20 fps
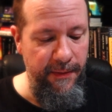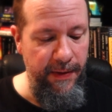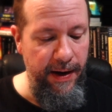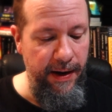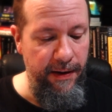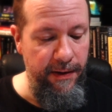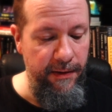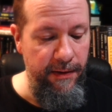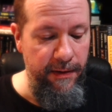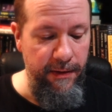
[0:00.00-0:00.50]

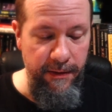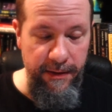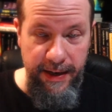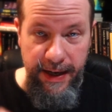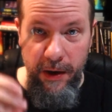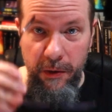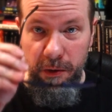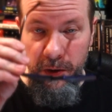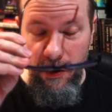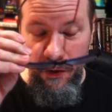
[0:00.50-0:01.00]
and
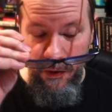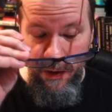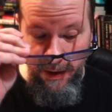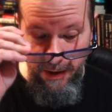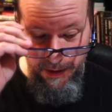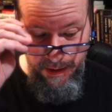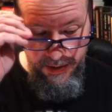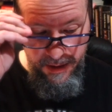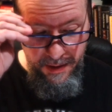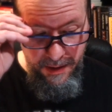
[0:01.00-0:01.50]

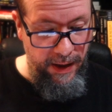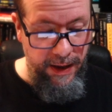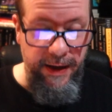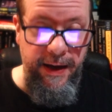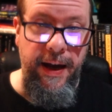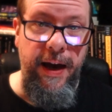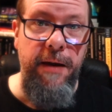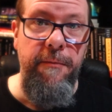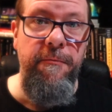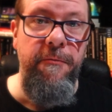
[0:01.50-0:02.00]
downloaded, it
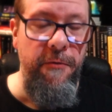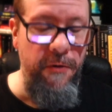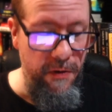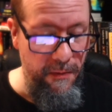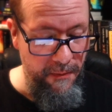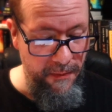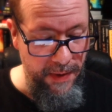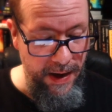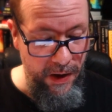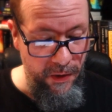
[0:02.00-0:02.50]
came
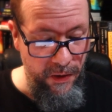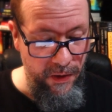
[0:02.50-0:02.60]
from